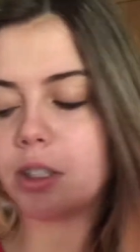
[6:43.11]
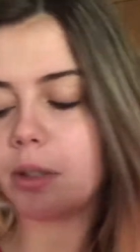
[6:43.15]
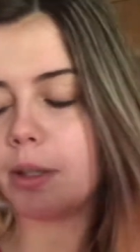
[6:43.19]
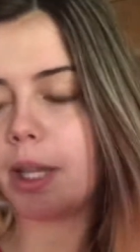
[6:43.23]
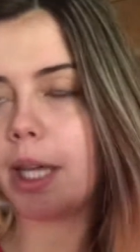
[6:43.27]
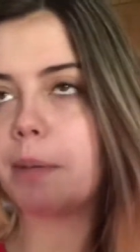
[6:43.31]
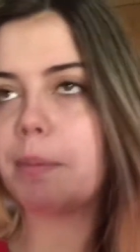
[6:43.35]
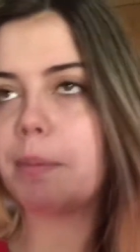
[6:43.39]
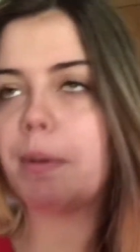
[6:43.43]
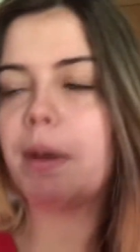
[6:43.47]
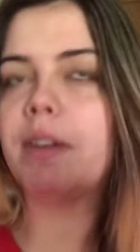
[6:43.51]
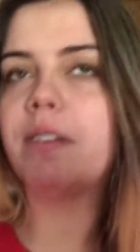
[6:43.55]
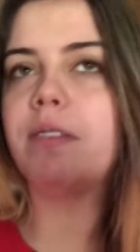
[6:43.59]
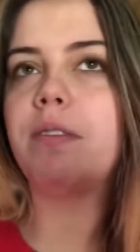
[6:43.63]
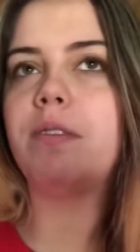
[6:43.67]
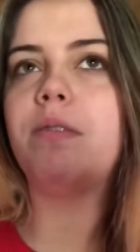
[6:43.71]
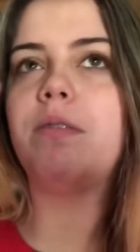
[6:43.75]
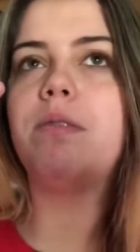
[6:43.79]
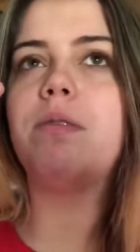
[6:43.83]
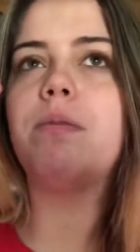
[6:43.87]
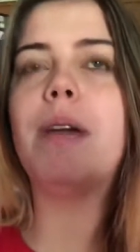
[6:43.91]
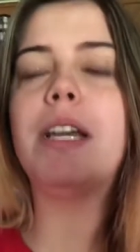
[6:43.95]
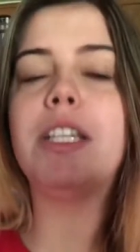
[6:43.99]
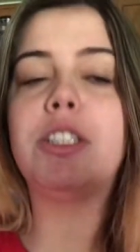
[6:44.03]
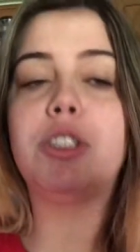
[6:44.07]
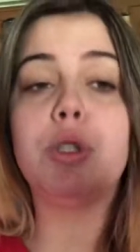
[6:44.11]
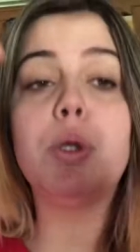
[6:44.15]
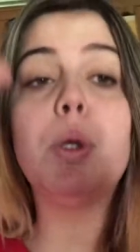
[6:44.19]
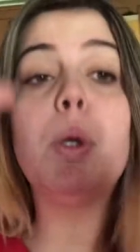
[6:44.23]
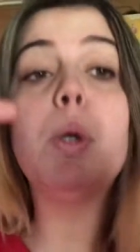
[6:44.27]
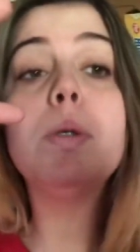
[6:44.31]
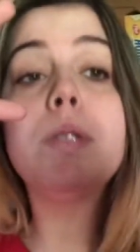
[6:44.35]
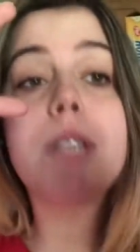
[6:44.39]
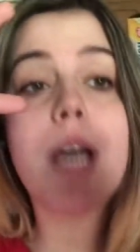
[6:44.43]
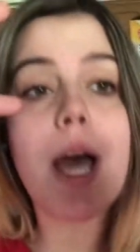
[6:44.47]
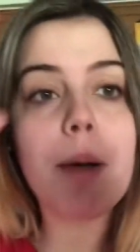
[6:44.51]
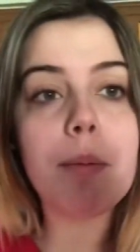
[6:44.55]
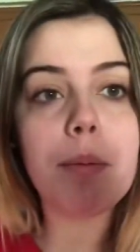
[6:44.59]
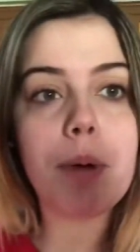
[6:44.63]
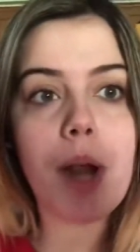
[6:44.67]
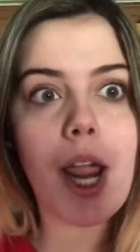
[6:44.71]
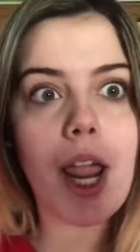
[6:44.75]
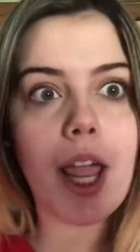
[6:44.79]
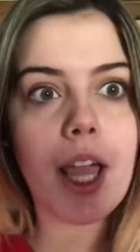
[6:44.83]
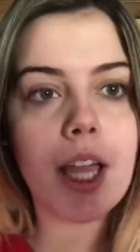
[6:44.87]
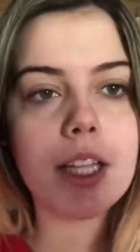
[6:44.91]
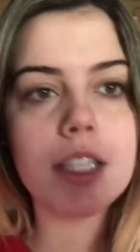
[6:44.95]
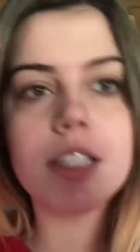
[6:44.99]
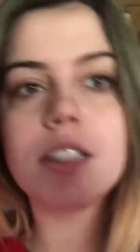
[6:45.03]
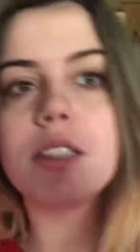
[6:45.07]
So like my my two top
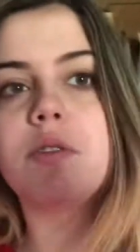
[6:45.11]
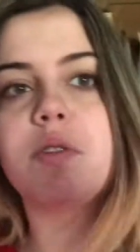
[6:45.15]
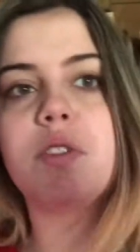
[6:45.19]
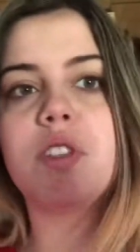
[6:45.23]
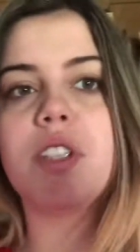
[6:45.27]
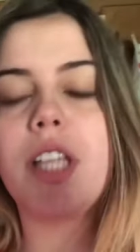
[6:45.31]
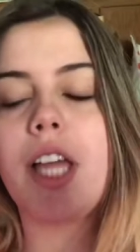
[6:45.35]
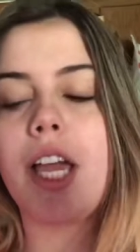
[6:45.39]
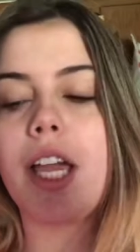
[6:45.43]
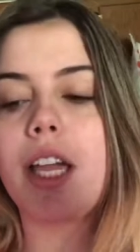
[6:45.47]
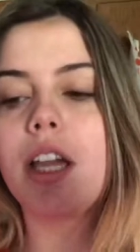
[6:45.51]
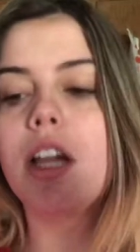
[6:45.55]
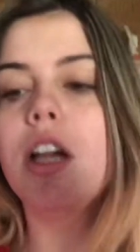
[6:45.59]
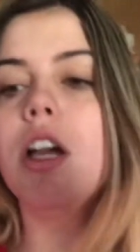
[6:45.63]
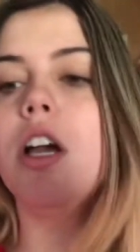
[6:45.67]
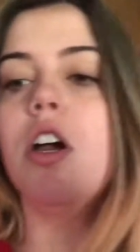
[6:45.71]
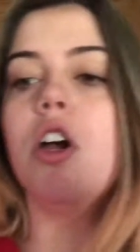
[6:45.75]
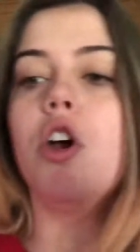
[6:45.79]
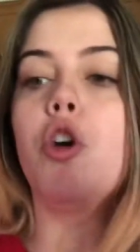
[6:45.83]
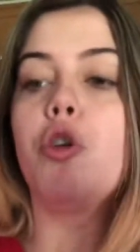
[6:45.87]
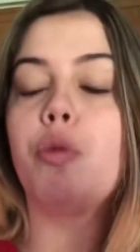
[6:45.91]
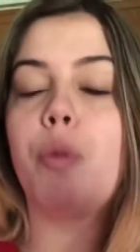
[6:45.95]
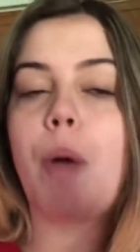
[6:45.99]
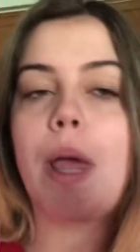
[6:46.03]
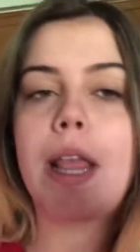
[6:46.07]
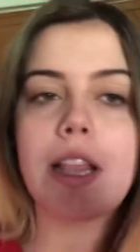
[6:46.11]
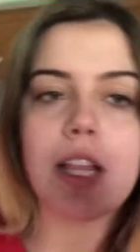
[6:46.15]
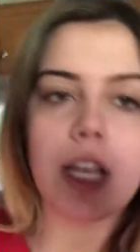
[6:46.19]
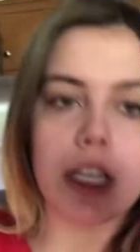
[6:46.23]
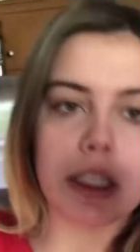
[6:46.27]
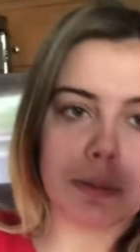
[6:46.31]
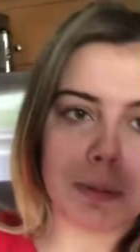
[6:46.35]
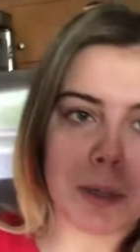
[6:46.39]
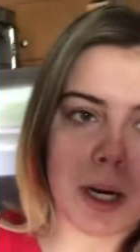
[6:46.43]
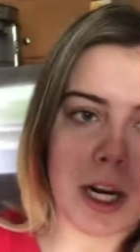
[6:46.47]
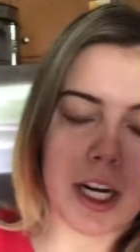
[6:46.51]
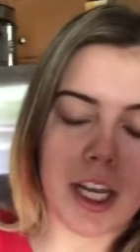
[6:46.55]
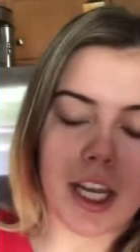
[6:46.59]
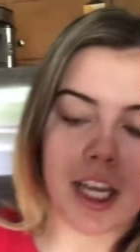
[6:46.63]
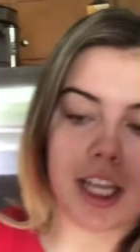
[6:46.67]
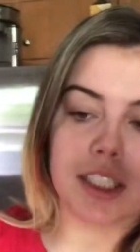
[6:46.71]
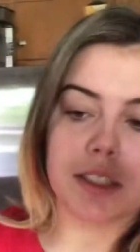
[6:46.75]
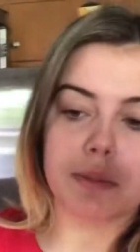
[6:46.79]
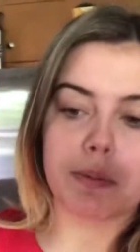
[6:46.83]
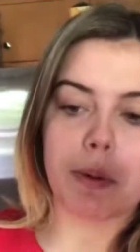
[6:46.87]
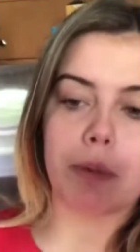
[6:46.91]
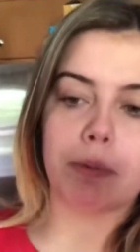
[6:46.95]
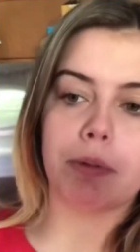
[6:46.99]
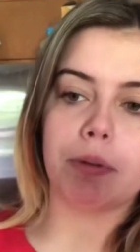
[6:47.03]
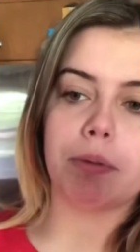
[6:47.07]
brands for like weight loss
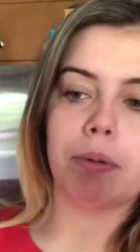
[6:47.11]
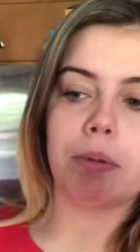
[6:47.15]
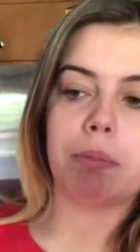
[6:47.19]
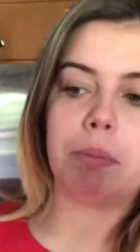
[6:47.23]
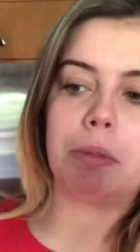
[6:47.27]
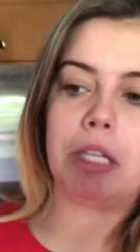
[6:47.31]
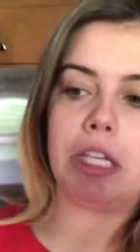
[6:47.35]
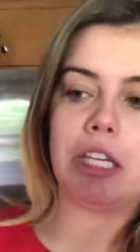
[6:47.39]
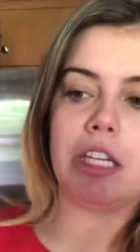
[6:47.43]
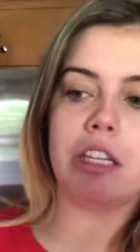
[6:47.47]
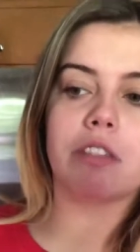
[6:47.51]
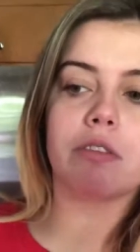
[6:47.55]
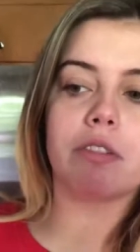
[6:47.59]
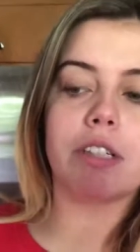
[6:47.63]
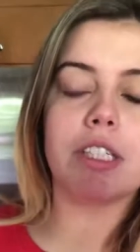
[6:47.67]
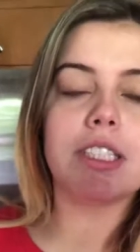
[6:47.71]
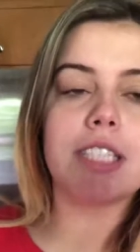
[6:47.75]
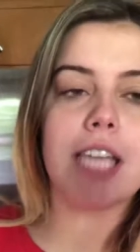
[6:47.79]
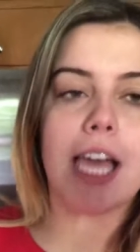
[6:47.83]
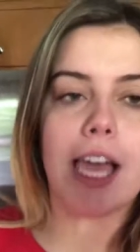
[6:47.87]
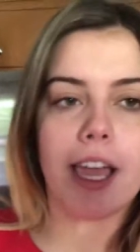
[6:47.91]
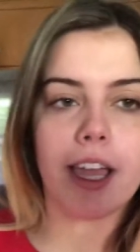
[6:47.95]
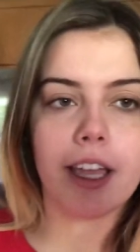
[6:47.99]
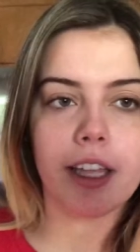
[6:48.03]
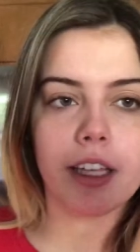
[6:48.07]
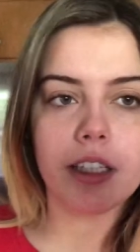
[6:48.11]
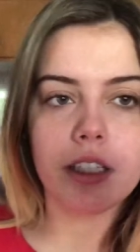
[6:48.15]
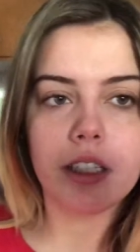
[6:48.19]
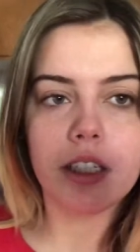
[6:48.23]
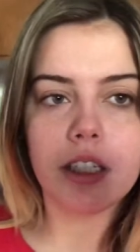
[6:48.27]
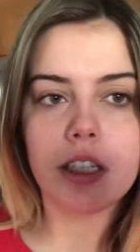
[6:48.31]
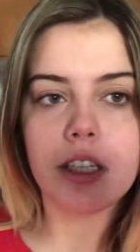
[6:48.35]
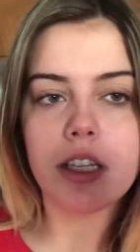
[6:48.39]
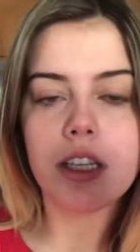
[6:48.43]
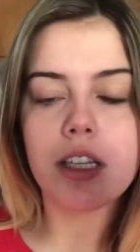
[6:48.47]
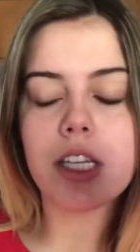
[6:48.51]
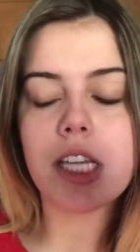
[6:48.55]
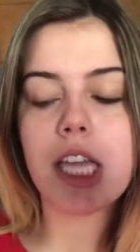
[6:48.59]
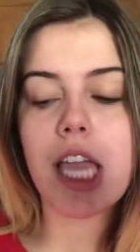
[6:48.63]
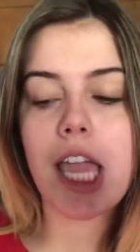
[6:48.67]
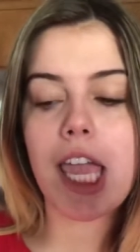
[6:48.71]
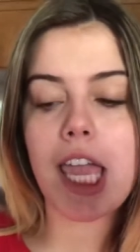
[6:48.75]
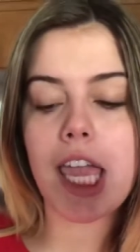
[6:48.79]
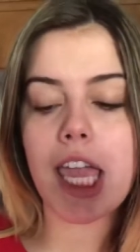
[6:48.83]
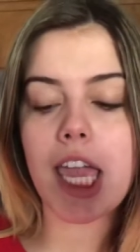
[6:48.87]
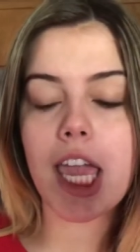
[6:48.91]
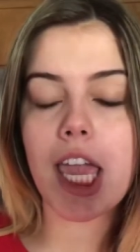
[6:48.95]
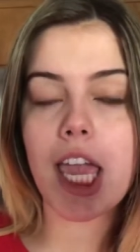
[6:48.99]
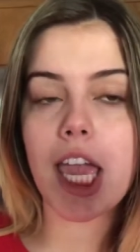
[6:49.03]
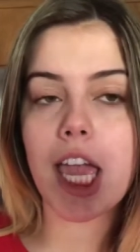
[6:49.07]
products probably would be 310
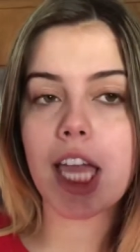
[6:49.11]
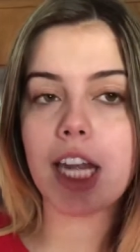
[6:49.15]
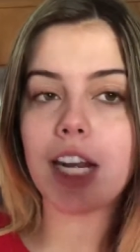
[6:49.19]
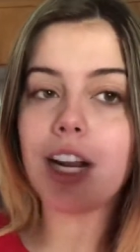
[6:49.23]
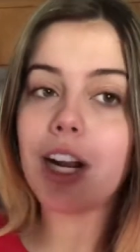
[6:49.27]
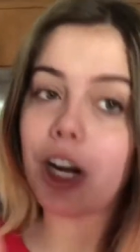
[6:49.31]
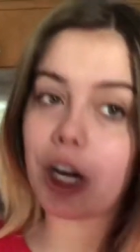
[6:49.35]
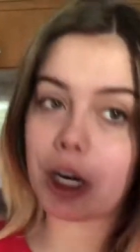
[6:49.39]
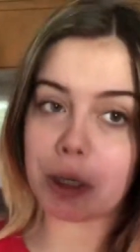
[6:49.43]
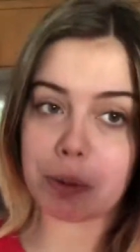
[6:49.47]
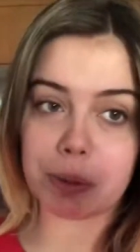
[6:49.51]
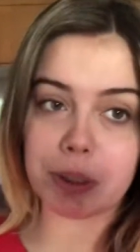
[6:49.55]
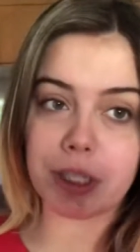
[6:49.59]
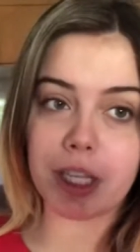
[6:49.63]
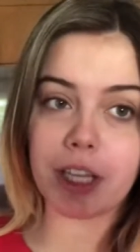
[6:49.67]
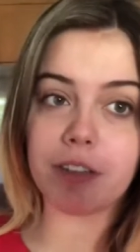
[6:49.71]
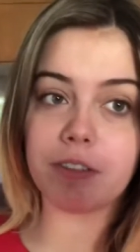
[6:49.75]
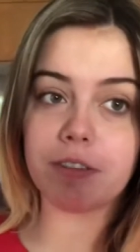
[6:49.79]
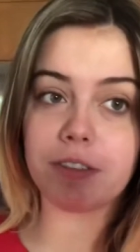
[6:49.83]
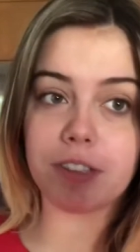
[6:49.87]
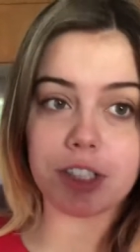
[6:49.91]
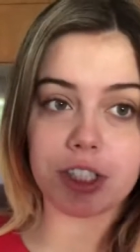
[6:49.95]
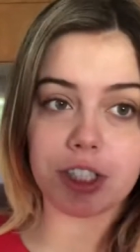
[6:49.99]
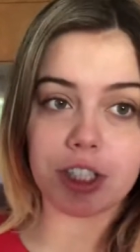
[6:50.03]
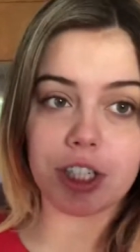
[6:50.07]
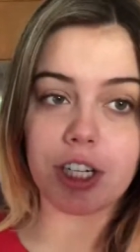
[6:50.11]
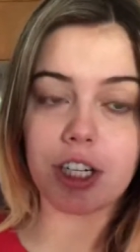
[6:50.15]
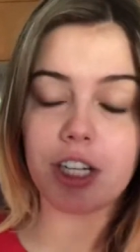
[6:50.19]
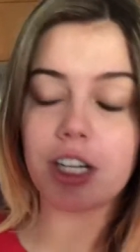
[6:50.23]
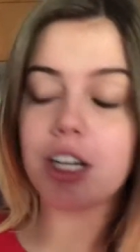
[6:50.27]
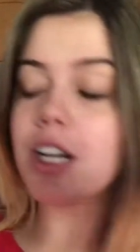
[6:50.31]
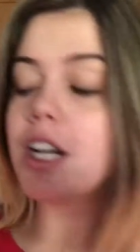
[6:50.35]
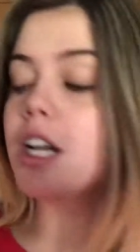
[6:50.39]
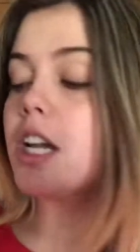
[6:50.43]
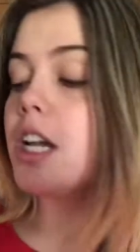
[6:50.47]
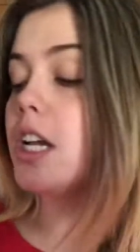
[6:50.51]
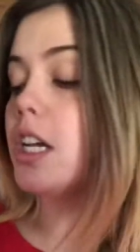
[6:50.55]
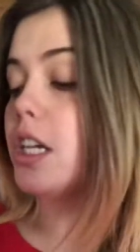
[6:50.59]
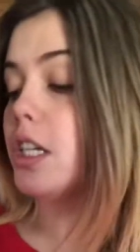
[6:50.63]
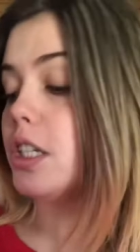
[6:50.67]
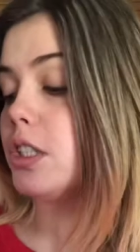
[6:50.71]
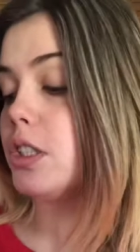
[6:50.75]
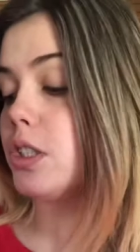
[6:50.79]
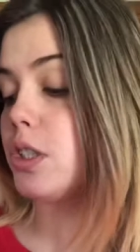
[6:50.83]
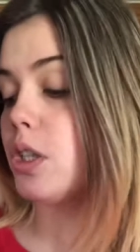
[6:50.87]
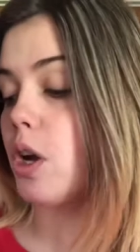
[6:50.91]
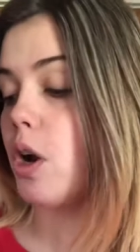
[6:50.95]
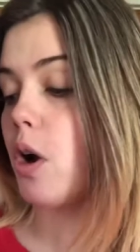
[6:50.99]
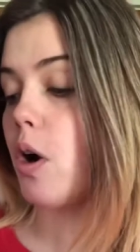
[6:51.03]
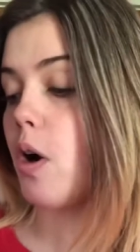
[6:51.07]
and Herbalife for sure.
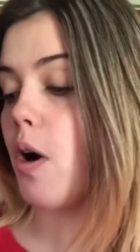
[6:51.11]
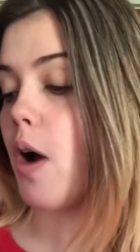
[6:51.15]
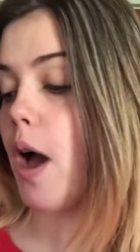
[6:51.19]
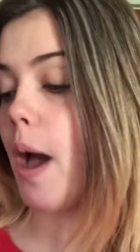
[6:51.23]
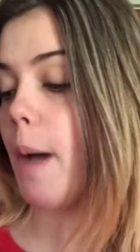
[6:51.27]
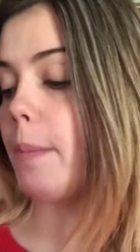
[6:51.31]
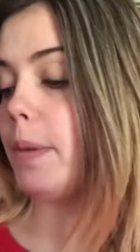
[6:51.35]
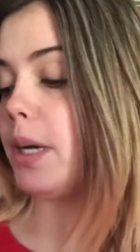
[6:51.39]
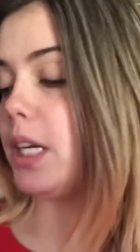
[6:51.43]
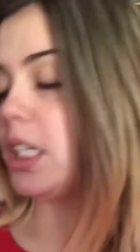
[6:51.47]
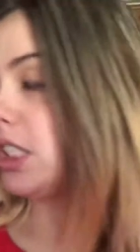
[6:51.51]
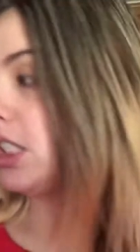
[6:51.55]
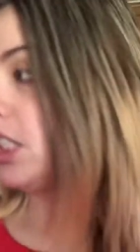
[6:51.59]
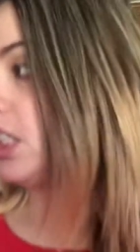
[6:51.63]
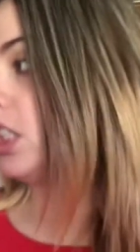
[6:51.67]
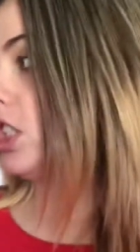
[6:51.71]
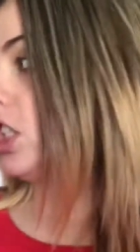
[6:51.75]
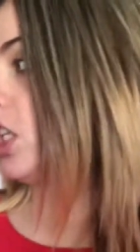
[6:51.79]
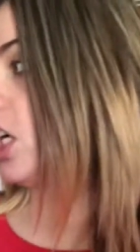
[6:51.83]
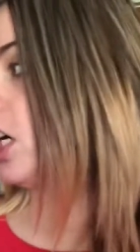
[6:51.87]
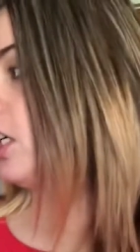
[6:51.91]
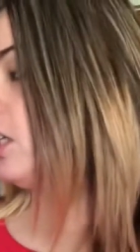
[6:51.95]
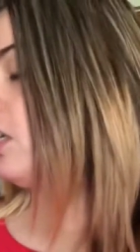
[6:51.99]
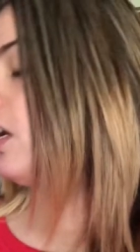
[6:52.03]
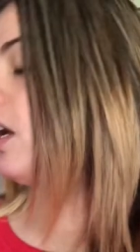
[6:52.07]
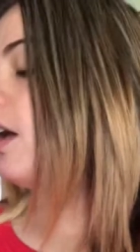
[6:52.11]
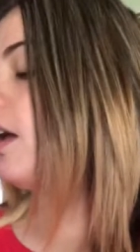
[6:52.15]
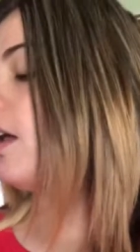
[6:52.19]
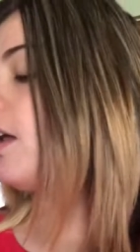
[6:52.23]
So I'm going to start